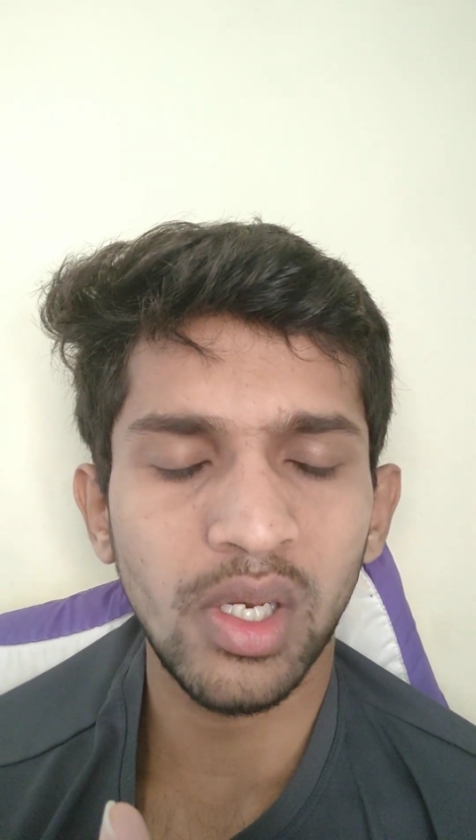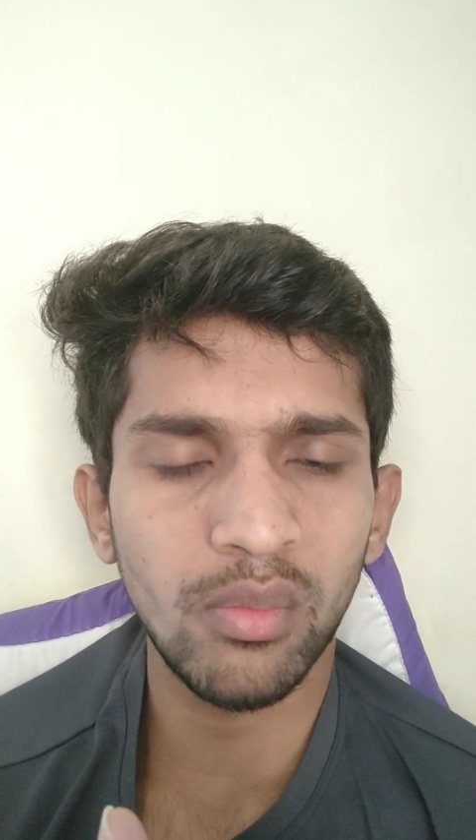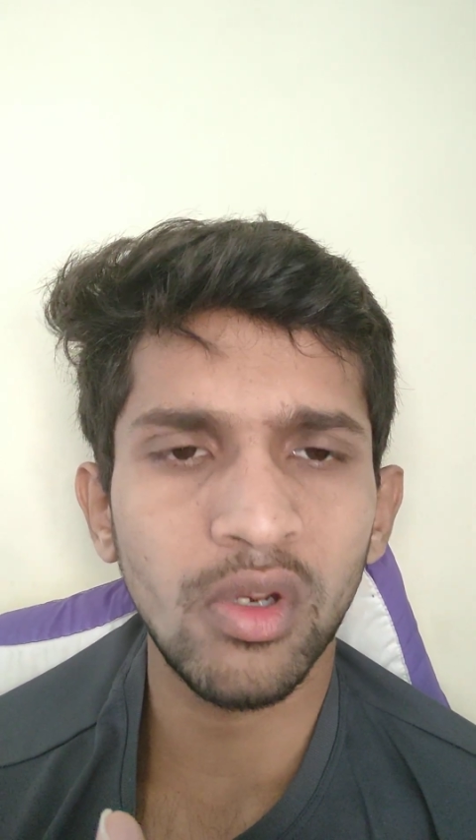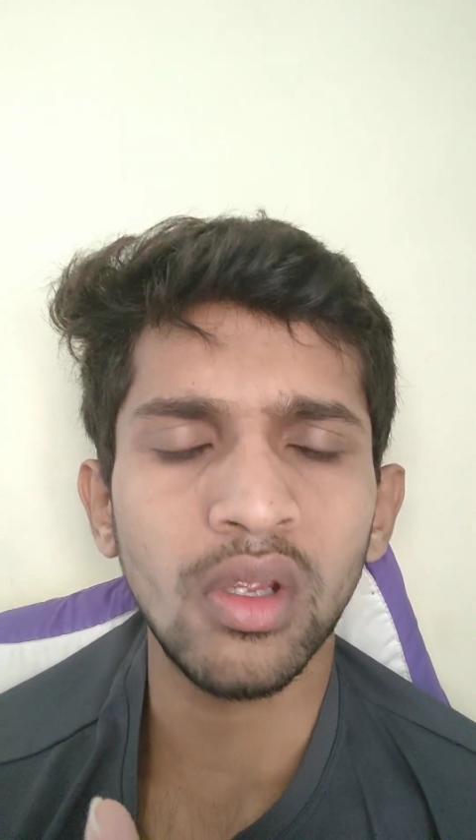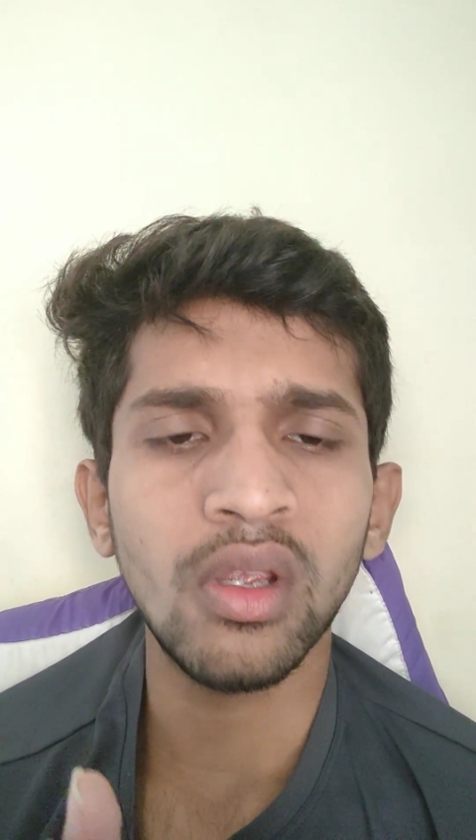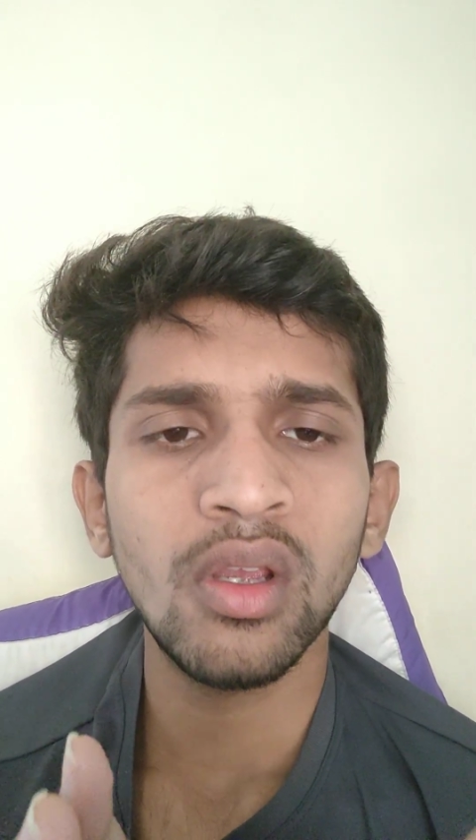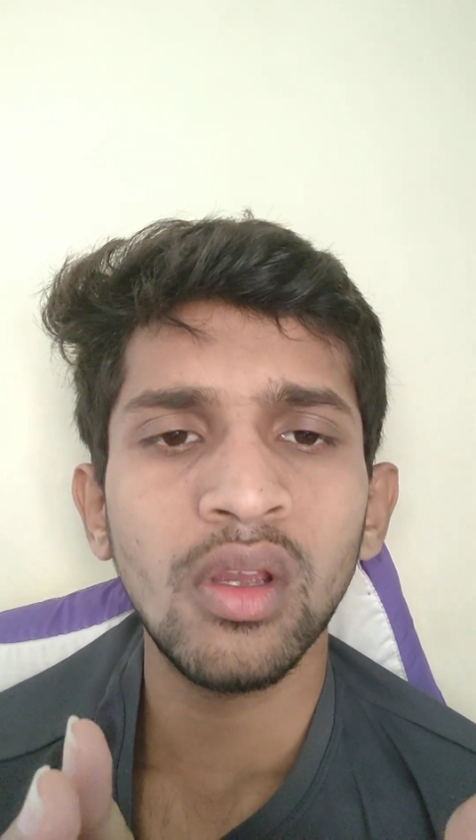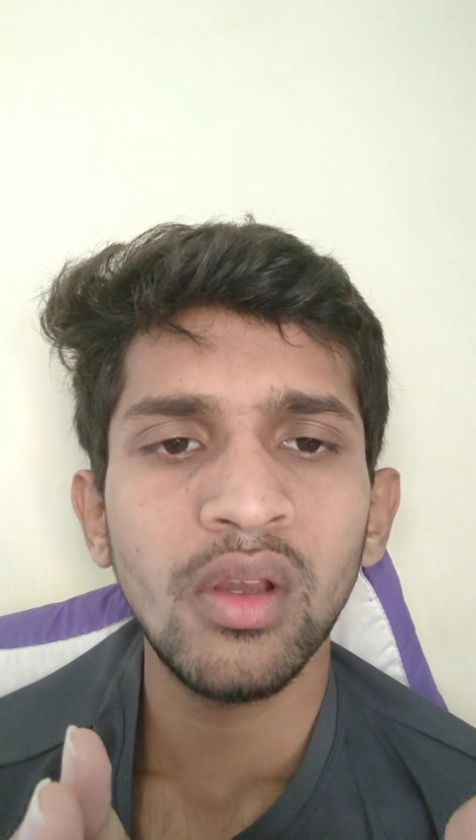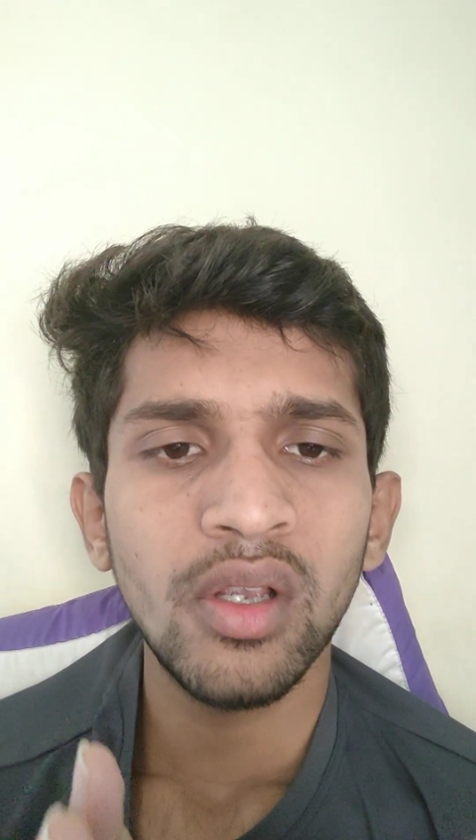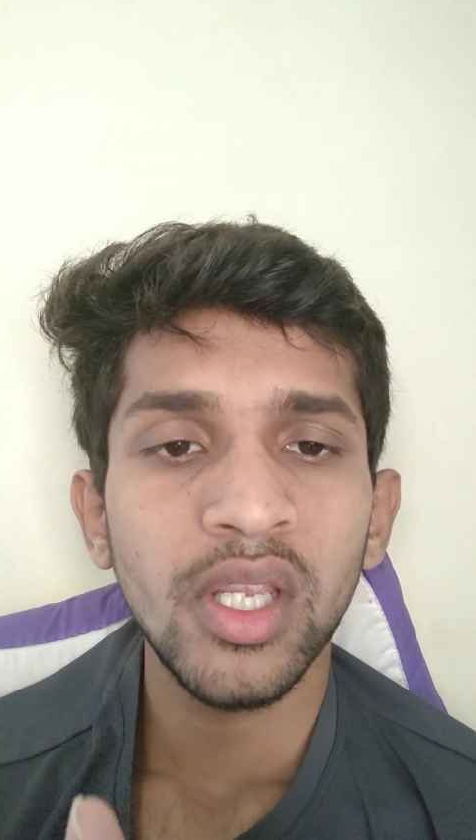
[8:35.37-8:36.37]
name
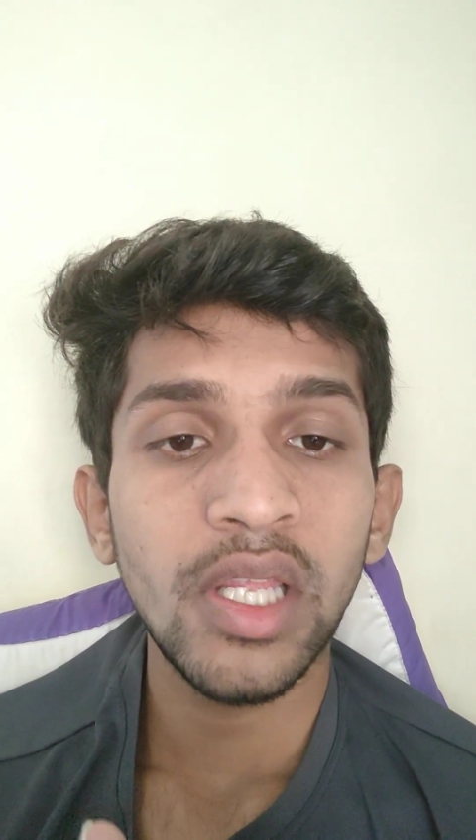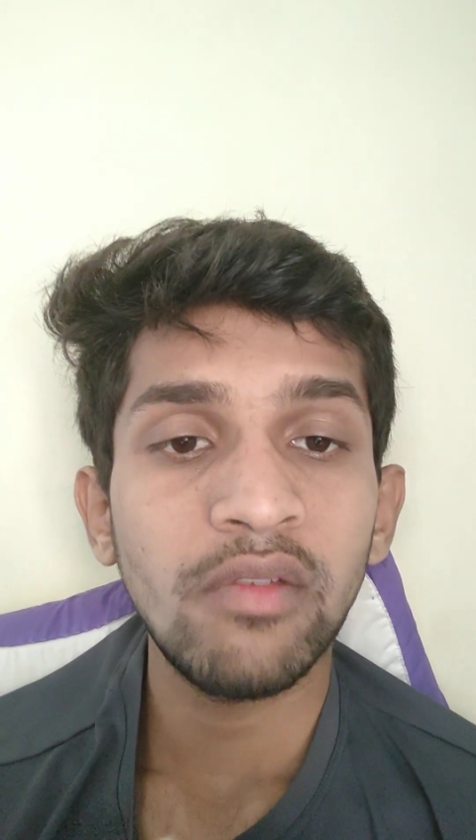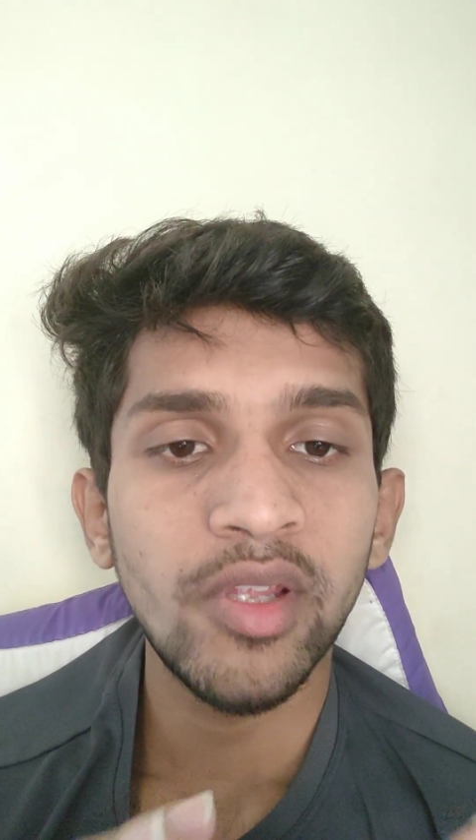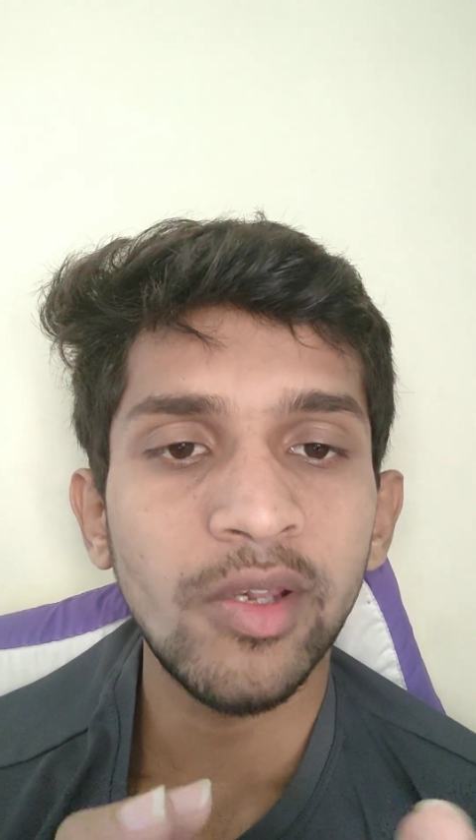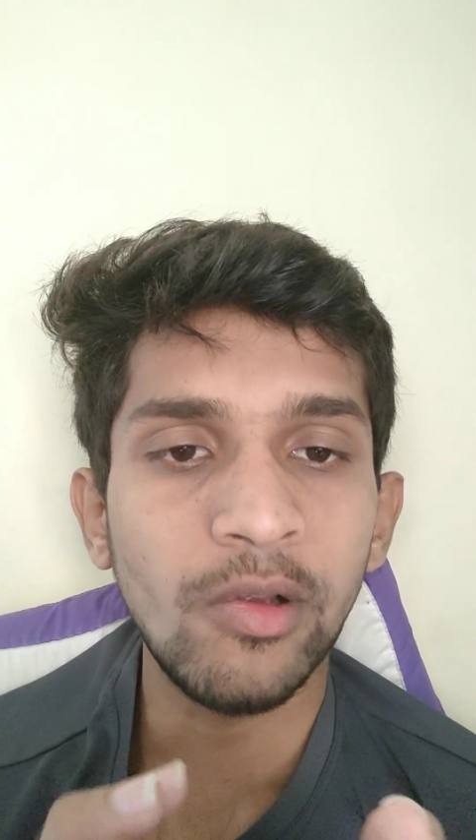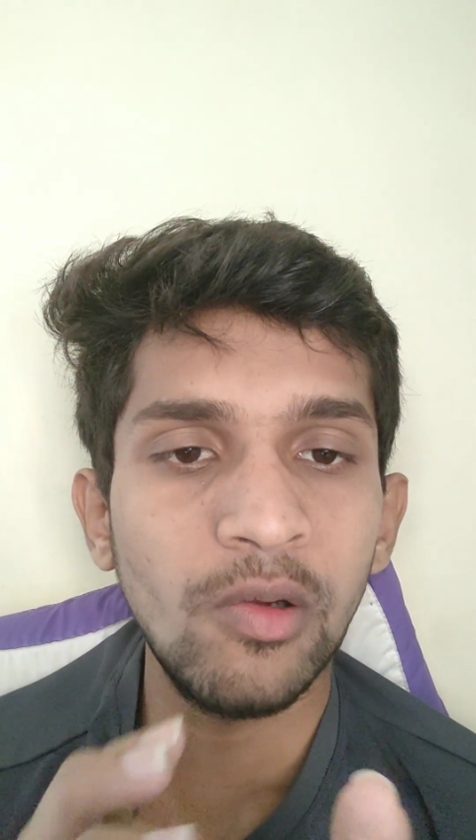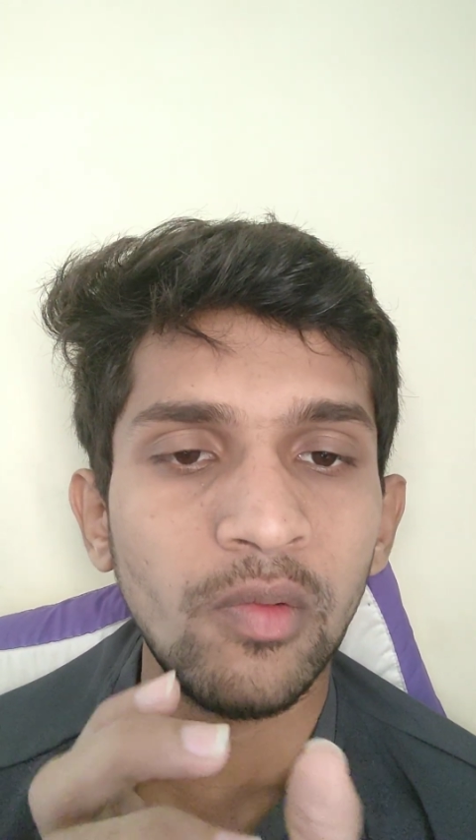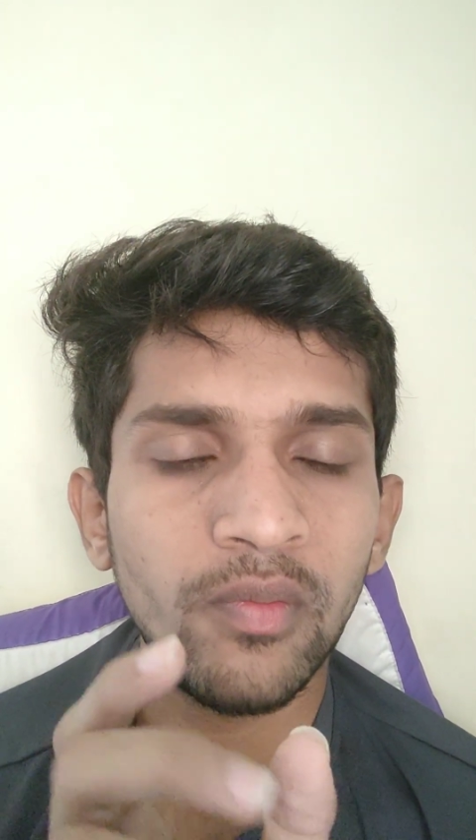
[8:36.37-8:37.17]
key in value.